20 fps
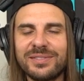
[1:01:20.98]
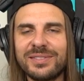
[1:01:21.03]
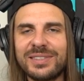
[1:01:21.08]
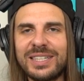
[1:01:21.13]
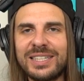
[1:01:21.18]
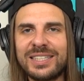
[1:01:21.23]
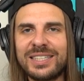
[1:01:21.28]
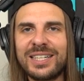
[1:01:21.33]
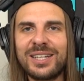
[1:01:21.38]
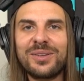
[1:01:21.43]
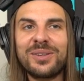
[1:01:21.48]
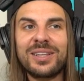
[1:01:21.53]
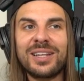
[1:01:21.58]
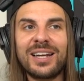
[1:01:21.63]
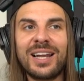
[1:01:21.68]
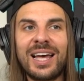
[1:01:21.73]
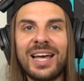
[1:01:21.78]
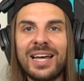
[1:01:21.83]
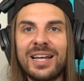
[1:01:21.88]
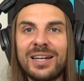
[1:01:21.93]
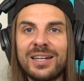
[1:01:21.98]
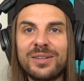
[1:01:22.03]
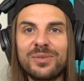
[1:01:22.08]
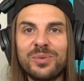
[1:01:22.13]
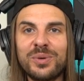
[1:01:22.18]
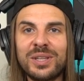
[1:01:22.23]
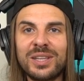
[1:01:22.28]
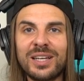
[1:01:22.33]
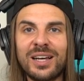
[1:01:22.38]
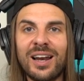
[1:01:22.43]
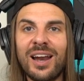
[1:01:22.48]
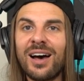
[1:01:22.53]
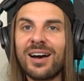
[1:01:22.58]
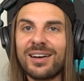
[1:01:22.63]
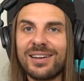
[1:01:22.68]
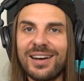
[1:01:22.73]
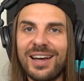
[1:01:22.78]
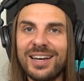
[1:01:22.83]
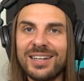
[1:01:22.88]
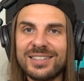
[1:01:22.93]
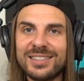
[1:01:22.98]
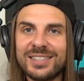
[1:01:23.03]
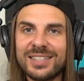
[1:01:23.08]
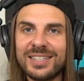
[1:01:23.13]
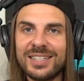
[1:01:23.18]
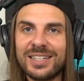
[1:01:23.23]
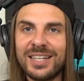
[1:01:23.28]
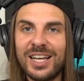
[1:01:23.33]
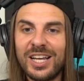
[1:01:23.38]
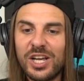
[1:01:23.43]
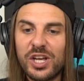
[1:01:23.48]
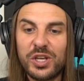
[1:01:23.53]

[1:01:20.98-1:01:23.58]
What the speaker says: And till the land with the Glock 19.